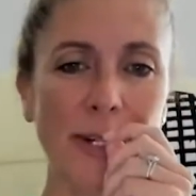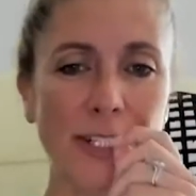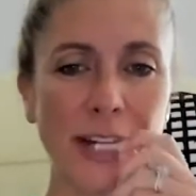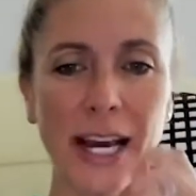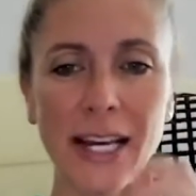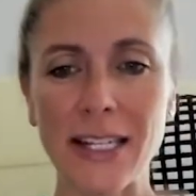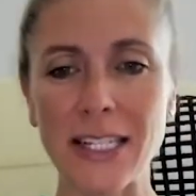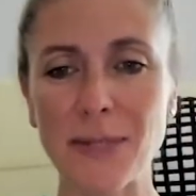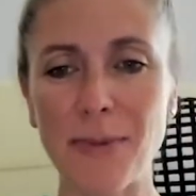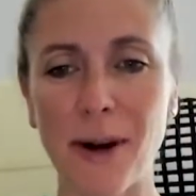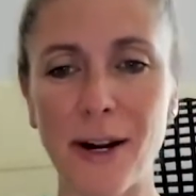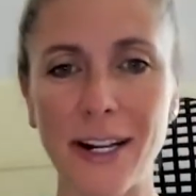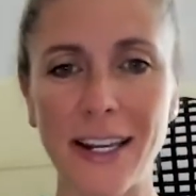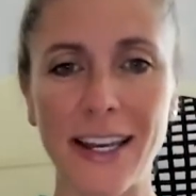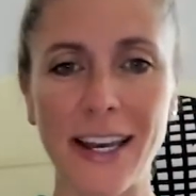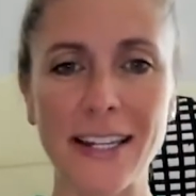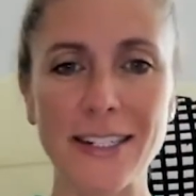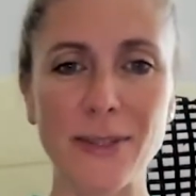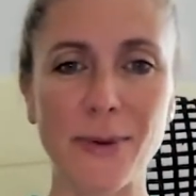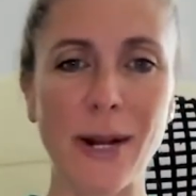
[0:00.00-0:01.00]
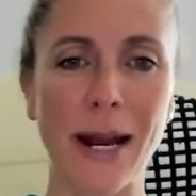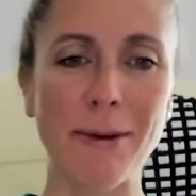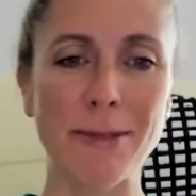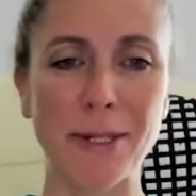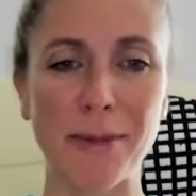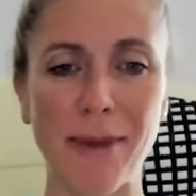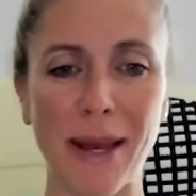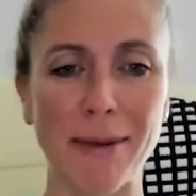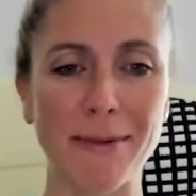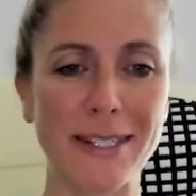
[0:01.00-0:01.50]
I wish I had these party kits when I was
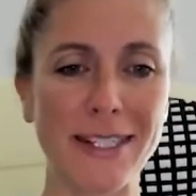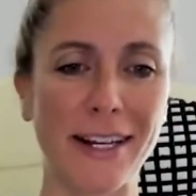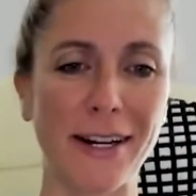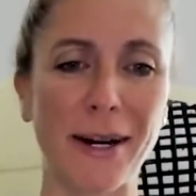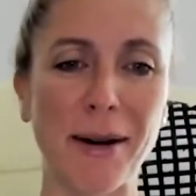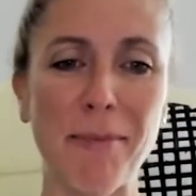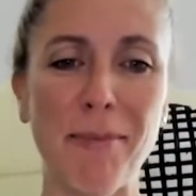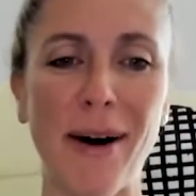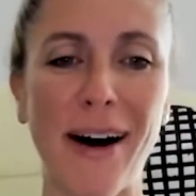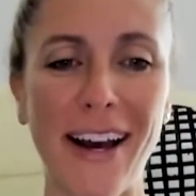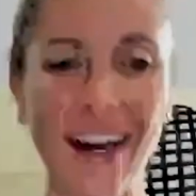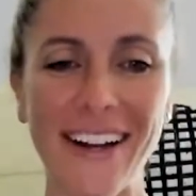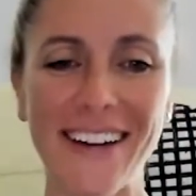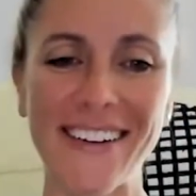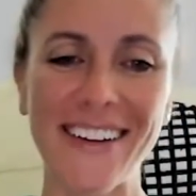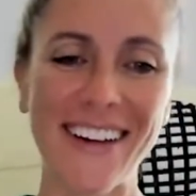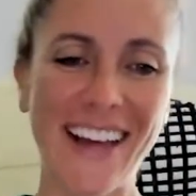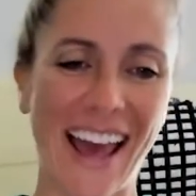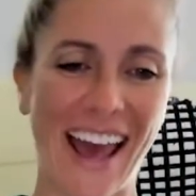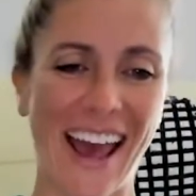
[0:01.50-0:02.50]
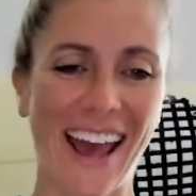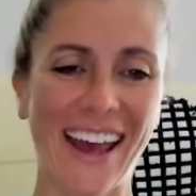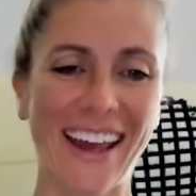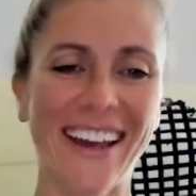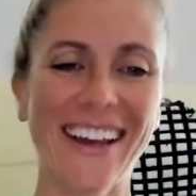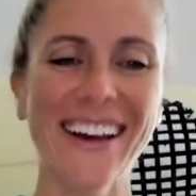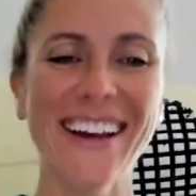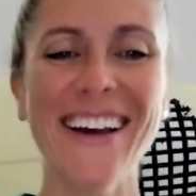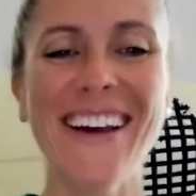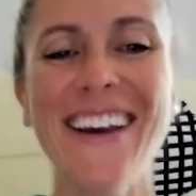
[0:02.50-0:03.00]
your babysitter, but
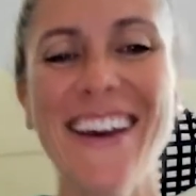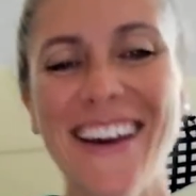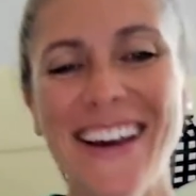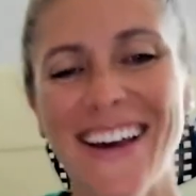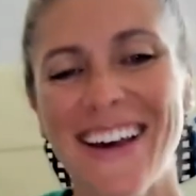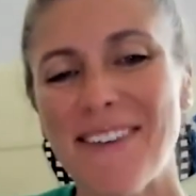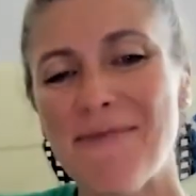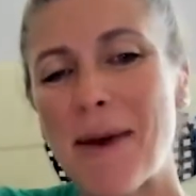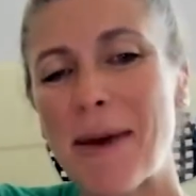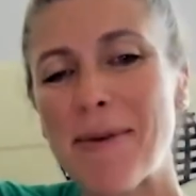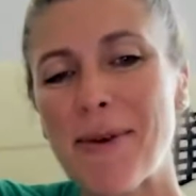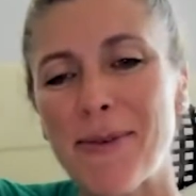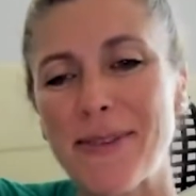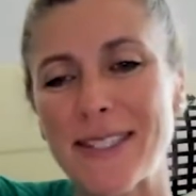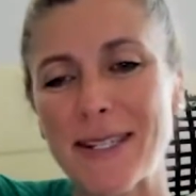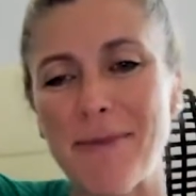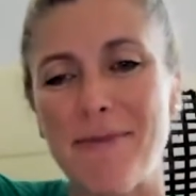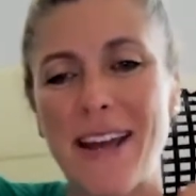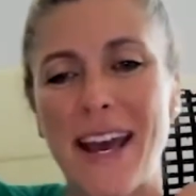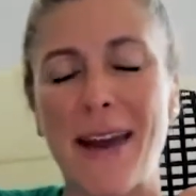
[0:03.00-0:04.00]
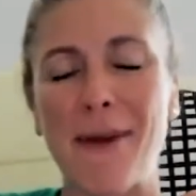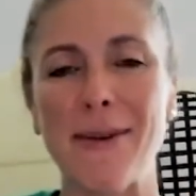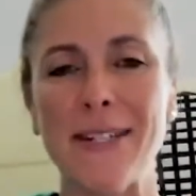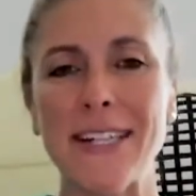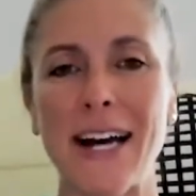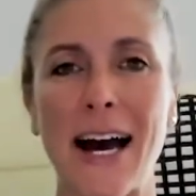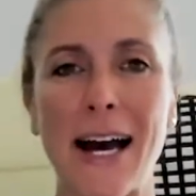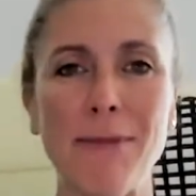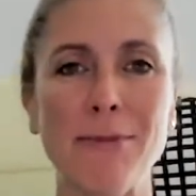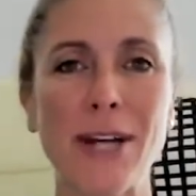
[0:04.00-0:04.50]
hey, maybe someday when
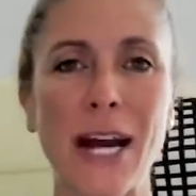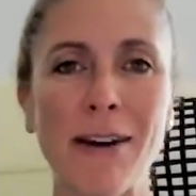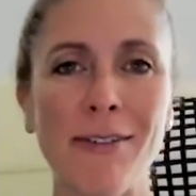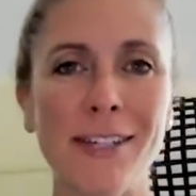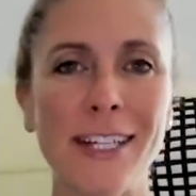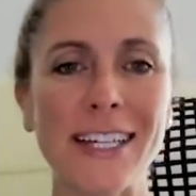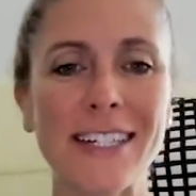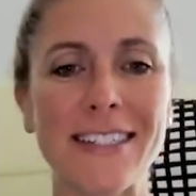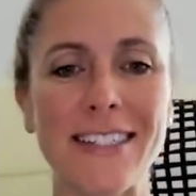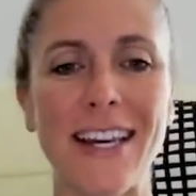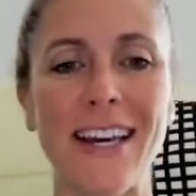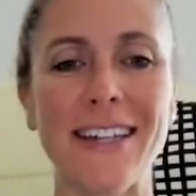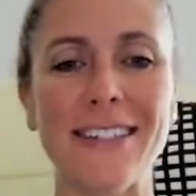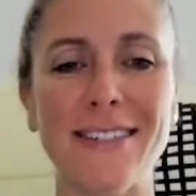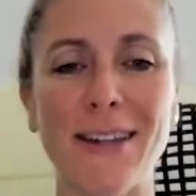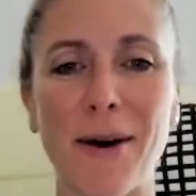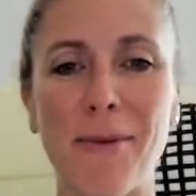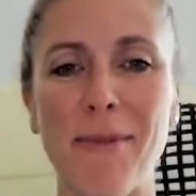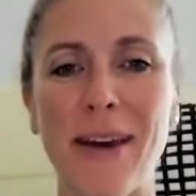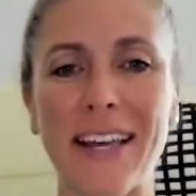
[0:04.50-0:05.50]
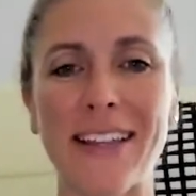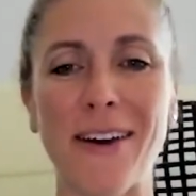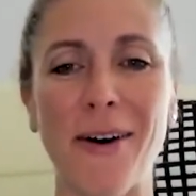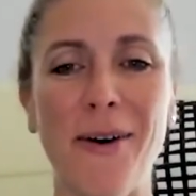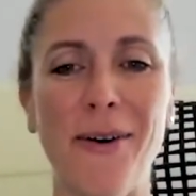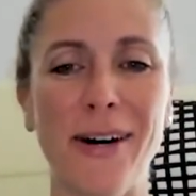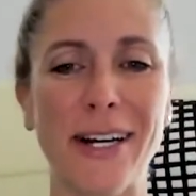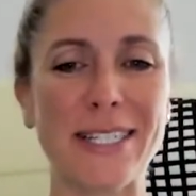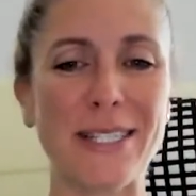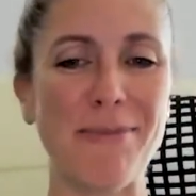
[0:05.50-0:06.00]
time travel exists, I'll make the
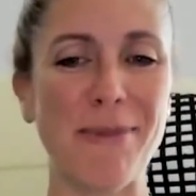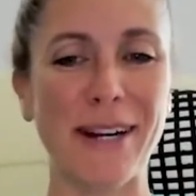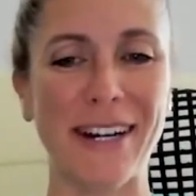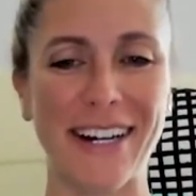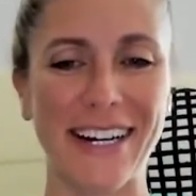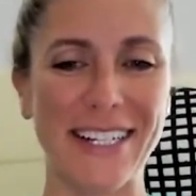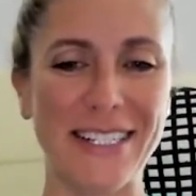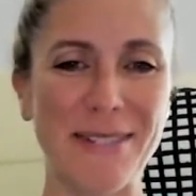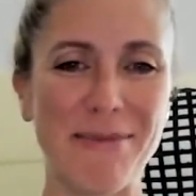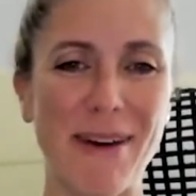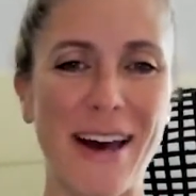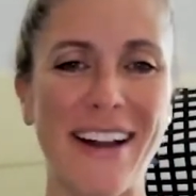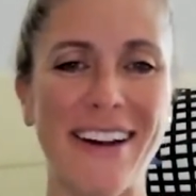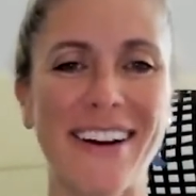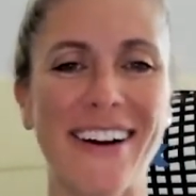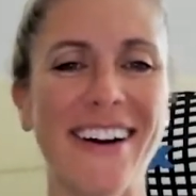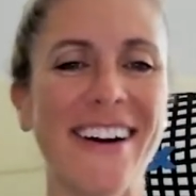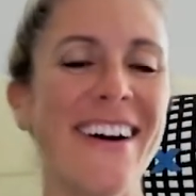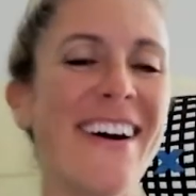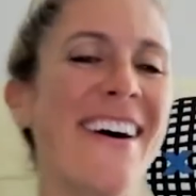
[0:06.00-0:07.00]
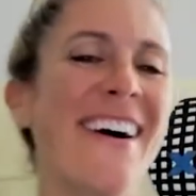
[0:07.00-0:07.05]
whole experience better.